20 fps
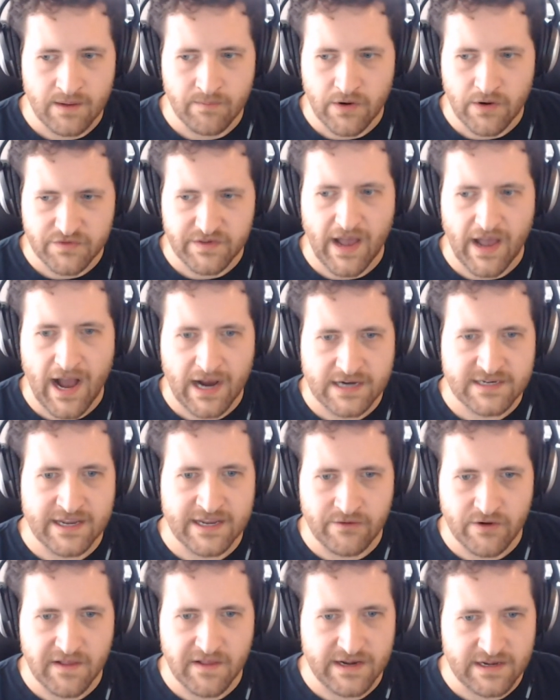mostly
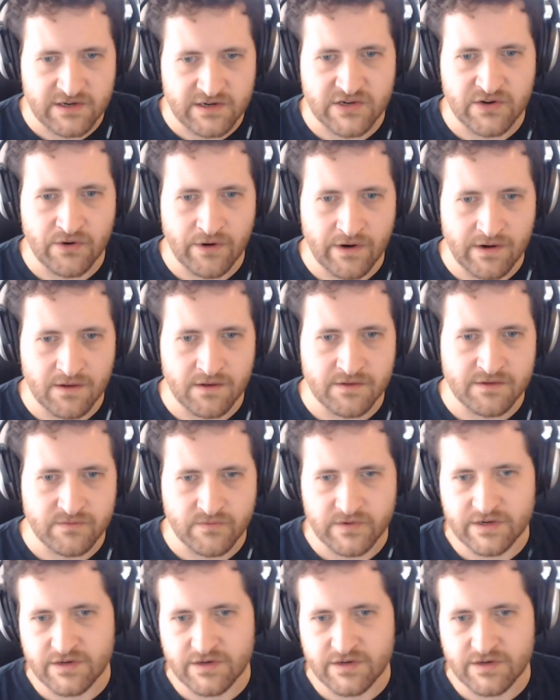Octane related tutorials,